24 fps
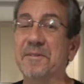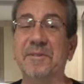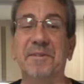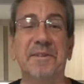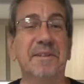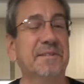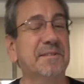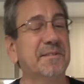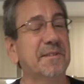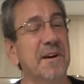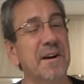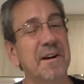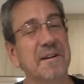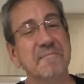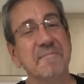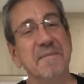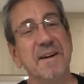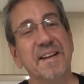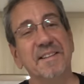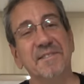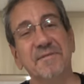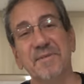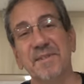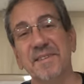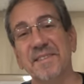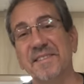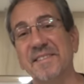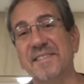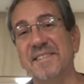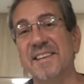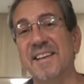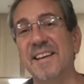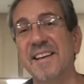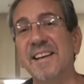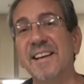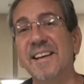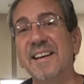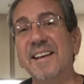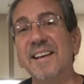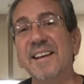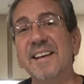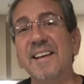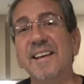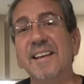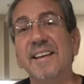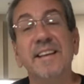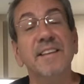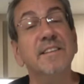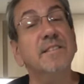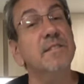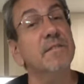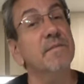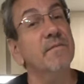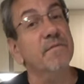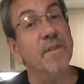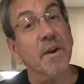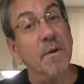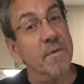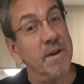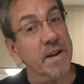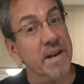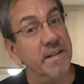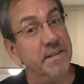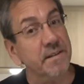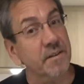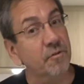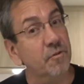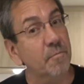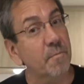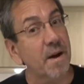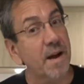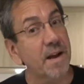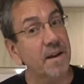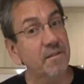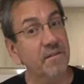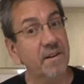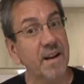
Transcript: to the stock mattress. It is very easy to buy